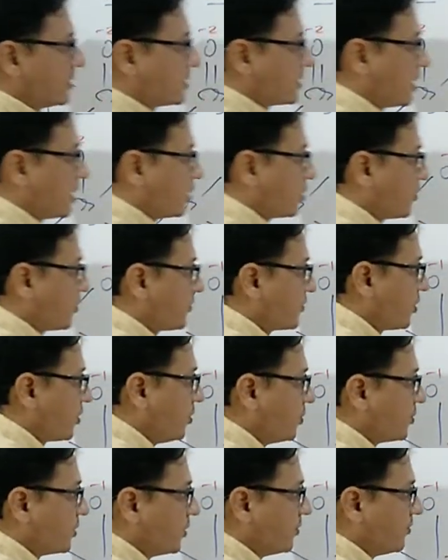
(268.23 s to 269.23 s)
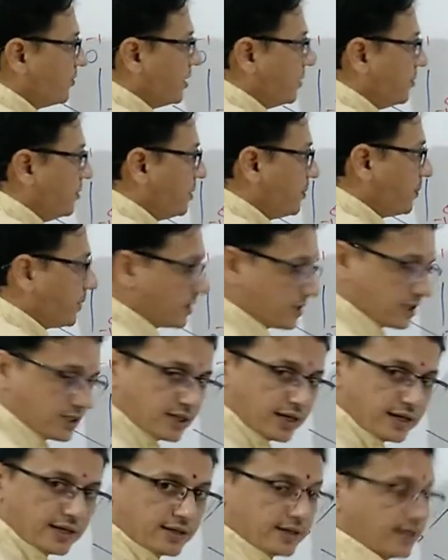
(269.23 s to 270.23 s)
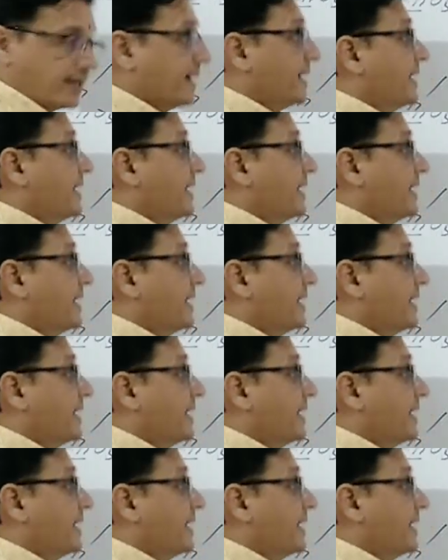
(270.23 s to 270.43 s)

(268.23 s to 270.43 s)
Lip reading: state of chromium will be plus 10.